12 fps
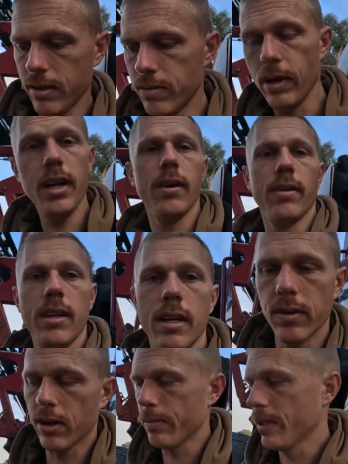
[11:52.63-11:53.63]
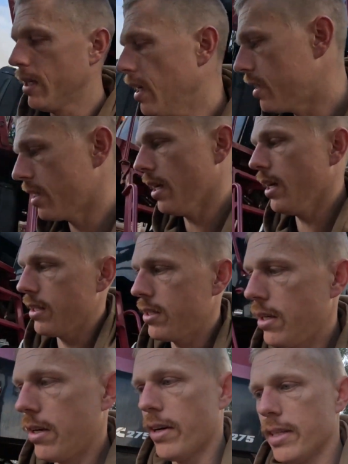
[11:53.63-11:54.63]
Went out with the agronomist yesterday, as
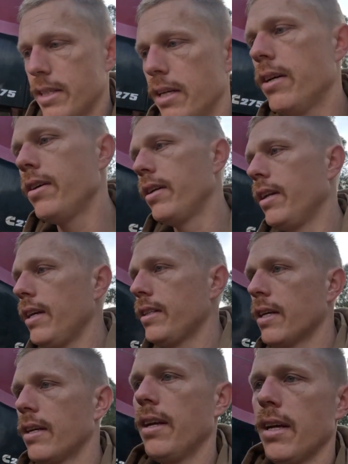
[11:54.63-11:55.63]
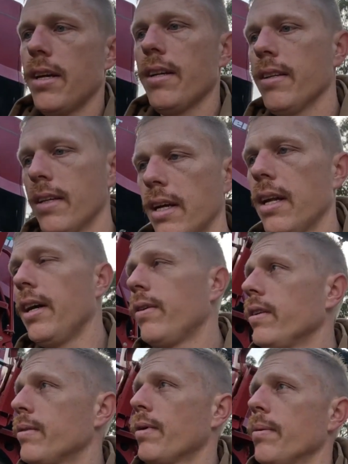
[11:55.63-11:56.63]
you guys know, and he said, yeah, the
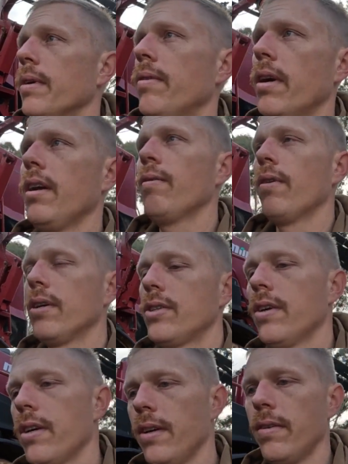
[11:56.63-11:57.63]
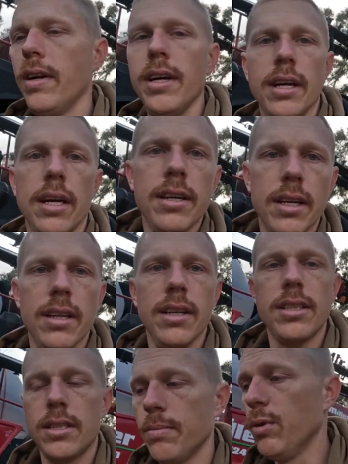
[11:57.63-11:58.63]
canola's probably ready for a shot of urea, and
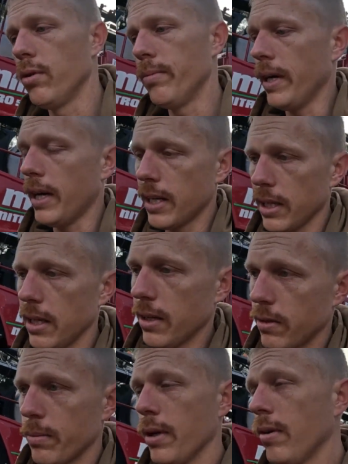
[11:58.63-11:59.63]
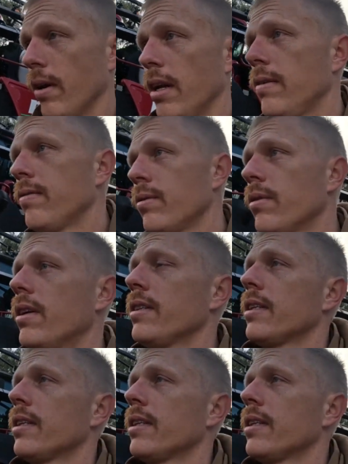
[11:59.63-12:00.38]
there's some more barley that would be ready for it.